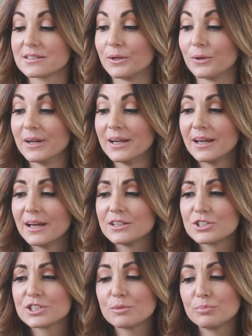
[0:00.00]
So
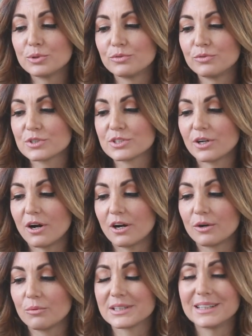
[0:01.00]
just a beautiful
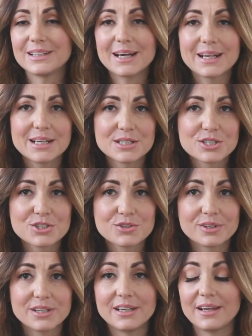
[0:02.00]
cigar with a lot of
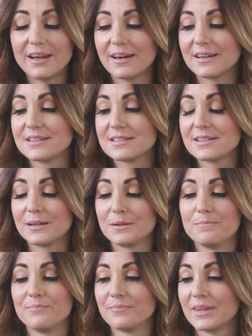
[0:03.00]
history and
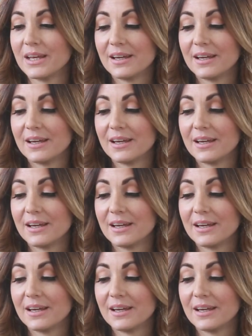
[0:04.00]
um,